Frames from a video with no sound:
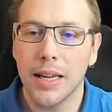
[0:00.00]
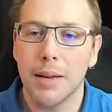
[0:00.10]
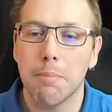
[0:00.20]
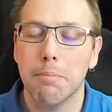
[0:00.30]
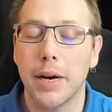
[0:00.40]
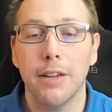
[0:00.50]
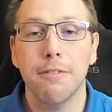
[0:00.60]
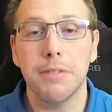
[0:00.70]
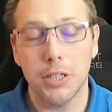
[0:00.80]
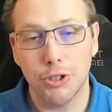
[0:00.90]
My
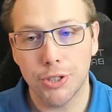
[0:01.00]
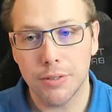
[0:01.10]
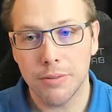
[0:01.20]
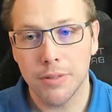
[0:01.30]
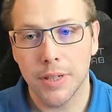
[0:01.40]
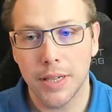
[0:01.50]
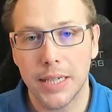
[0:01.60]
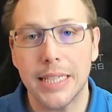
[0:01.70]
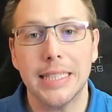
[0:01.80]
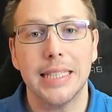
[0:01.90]
function
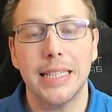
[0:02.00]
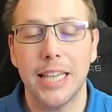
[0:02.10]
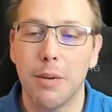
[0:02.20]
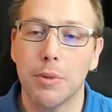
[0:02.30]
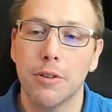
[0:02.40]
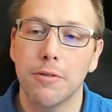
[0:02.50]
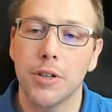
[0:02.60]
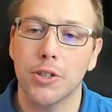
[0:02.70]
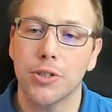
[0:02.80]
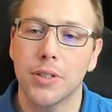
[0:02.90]
is the name of the
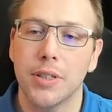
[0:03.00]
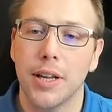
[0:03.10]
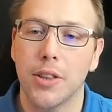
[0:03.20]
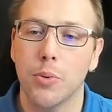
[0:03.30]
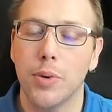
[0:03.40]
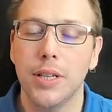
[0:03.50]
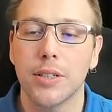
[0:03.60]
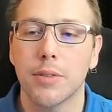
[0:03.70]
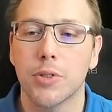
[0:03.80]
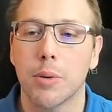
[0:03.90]
function. And the reason
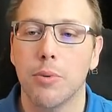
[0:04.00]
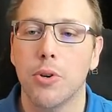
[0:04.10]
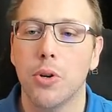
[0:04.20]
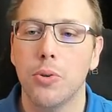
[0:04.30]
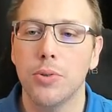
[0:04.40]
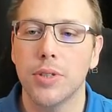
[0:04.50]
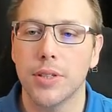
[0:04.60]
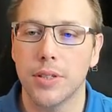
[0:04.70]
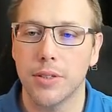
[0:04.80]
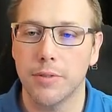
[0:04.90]
F Sharp knows
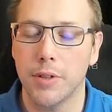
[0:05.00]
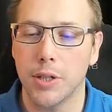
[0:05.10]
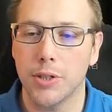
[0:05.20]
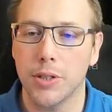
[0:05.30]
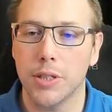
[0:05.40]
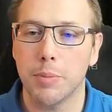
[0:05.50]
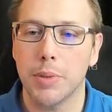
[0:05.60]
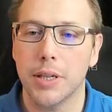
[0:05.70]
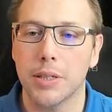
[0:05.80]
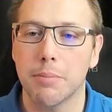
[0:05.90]
this is a function is
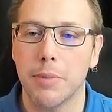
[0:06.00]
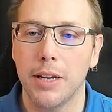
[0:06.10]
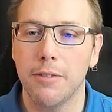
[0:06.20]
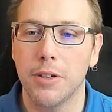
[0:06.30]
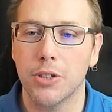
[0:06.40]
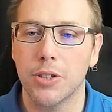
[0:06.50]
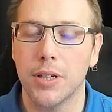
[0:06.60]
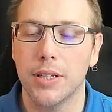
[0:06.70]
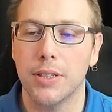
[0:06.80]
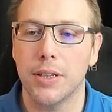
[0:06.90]
because my function
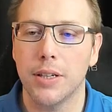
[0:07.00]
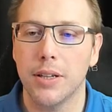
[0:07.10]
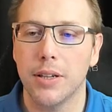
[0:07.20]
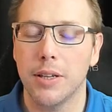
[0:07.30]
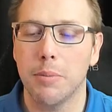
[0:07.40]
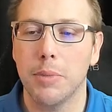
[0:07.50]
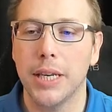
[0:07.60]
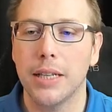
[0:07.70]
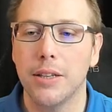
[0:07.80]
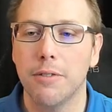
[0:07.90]
is then
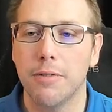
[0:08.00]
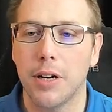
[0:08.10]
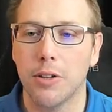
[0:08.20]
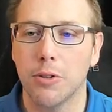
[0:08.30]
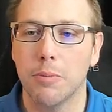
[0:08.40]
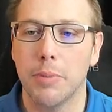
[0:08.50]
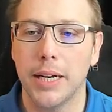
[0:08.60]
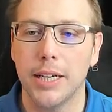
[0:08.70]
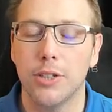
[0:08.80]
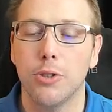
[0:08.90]
immediately followed
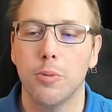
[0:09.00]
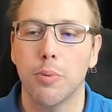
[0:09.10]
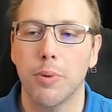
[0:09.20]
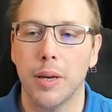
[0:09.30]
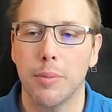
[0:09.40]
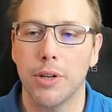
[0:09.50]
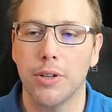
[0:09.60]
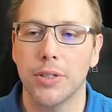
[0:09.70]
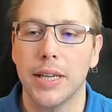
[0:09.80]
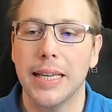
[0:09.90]
by two
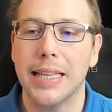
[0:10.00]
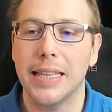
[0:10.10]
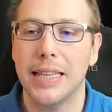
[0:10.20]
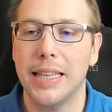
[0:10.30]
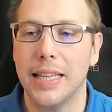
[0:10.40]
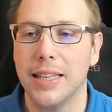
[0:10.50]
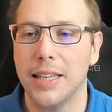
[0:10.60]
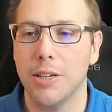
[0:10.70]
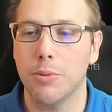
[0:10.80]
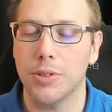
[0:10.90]
parameters, then the
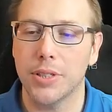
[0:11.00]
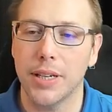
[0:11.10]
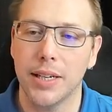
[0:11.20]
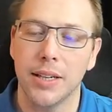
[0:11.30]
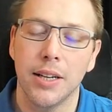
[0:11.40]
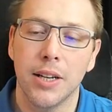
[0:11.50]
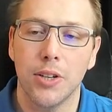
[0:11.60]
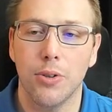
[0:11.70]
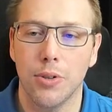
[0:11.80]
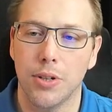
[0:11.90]
equal sign.
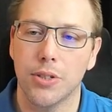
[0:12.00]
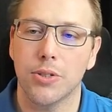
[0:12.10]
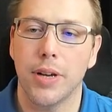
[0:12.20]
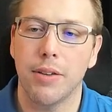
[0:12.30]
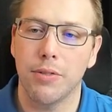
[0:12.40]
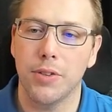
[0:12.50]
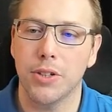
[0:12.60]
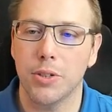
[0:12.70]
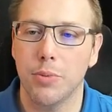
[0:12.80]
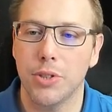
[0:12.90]
You could also have a
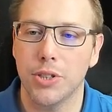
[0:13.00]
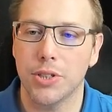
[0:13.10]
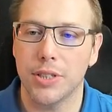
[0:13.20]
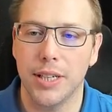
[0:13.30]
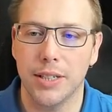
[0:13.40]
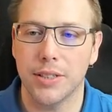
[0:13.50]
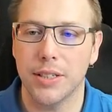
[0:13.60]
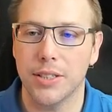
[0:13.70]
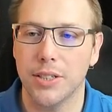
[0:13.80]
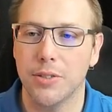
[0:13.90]
function which just takes a
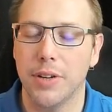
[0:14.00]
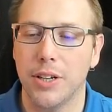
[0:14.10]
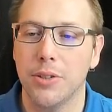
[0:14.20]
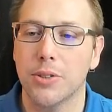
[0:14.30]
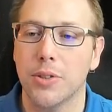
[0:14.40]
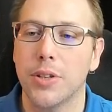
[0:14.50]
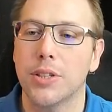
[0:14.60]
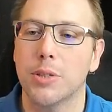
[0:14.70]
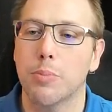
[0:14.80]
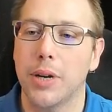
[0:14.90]
single value. So this
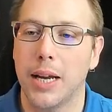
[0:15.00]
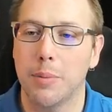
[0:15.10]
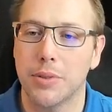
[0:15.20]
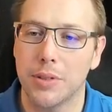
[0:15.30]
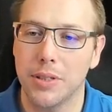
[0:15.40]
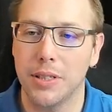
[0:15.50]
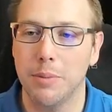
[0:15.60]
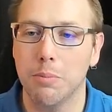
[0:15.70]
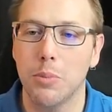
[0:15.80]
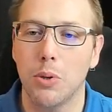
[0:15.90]
is perhaps the
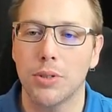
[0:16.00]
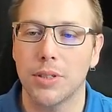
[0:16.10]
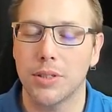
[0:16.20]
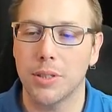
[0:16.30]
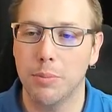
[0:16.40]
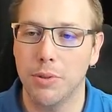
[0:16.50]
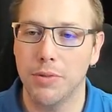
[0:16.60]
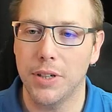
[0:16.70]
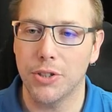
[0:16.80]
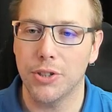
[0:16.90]
most simple
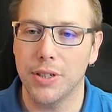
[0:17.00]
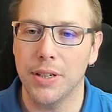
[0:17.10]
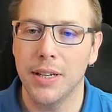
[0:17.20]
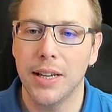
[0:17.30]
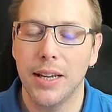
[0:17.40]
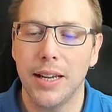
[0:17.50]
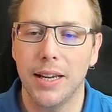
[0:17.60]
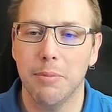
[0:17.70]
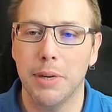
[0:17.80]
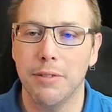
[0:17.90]
function. Hey,
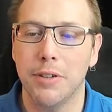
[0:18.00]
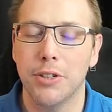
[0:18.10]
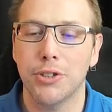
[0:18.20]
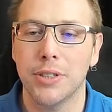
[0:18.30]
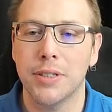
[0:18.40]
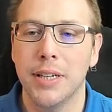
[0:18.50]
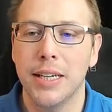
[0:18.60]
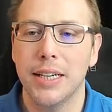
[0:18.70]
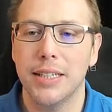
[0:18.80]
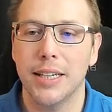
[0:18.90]
my function,
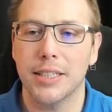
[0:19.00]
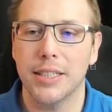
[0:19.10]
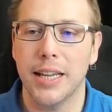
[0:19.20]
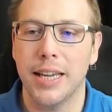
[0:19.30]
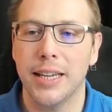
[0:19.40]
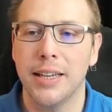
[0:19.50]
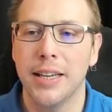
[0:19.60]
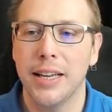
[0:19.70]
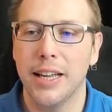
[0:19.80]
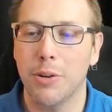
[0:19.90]
it takes an A
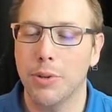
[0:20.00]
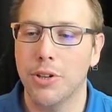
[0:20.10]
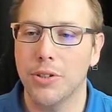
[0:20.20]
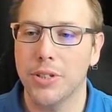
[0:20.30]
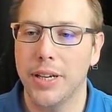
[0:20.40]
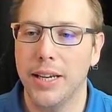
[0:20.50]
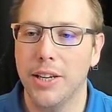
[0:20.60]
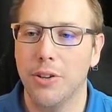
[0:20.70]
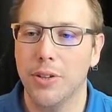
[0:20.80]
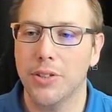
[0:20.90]
and it returns an A. And
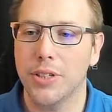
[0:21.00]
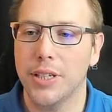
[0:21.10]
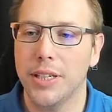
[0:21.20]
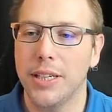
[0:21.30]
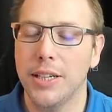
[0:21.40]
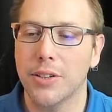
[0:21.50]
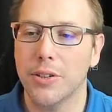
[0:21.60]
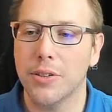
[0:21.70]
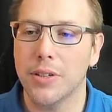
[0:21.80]
you can see here